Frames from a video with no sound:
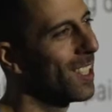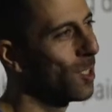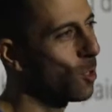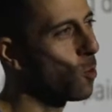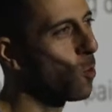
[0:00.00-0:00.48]

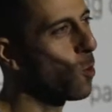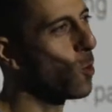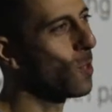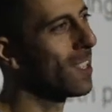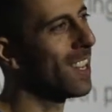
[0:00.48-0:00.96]
to talk
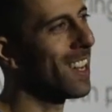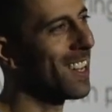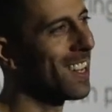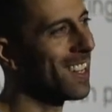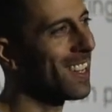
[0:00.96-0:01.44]
on
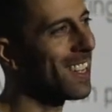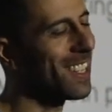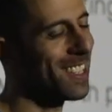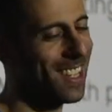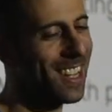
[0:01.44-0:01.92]

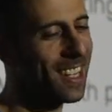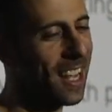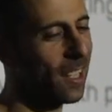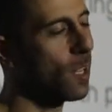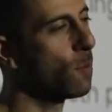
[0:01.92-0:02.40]
at
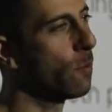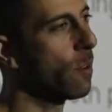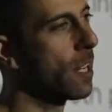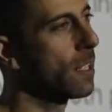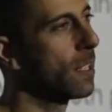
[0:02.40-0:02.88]
length, I'm
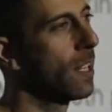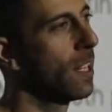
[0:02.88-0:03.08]
afraid.